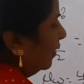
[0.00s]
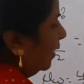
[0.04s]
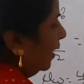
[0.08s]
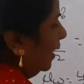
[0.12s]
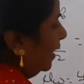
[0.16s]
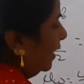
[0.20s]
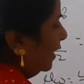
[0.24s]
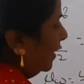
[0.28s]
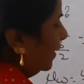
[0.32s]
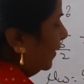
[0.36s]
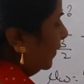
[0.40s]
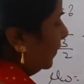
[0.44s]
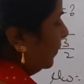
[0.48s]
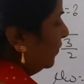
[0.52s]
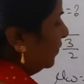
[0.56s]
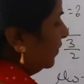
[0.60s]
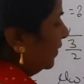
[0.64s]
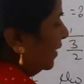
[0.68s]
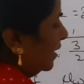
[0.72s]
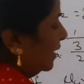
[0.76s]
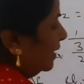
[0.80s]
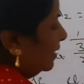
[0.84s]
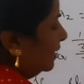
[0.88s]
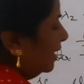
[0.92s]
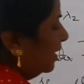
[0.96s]
8.
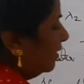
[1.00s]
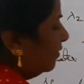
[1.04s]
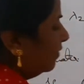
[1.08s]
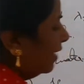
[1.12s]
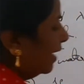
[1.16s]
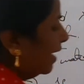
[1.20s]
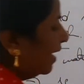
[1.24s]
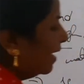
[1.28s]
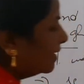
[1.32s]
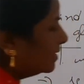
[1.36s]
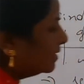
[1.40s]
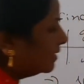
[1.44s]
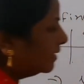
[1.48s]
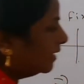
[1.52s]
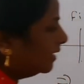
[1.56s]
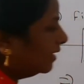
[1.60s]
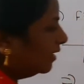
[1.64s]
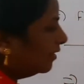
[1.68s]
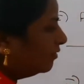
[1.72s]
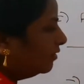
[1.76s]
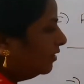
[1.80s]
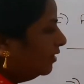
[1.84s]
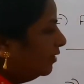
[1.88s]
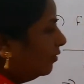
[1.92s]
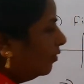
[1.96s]
Then velocity
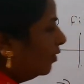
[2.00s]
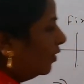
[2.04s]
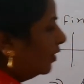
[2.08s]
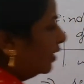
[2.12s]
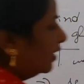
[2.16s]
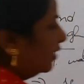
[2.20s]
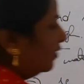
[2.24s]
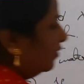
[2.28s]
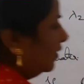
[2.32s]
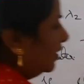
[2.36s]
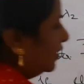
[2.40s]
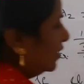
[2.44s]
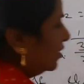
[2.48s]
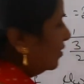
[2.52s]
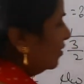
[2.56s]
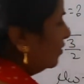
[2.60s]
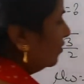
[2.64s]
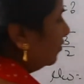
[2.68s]
of the water we should